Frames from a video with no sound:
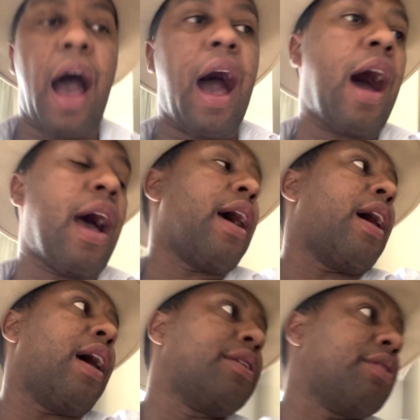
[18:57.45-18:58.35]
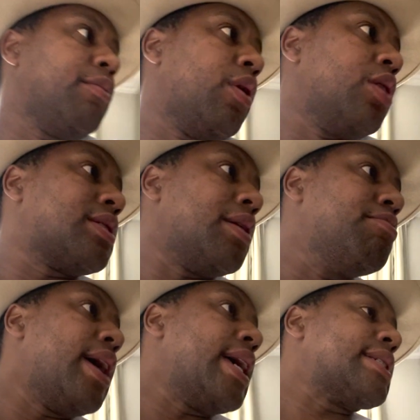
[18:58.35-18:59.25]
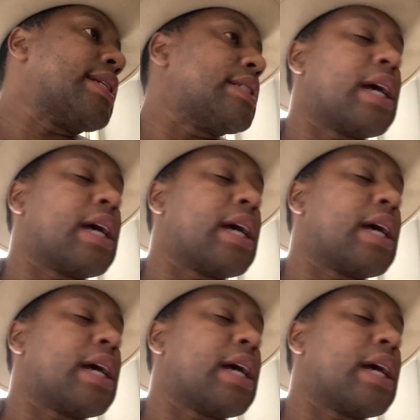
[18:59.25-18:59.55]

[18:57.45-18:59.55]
I had the most amazing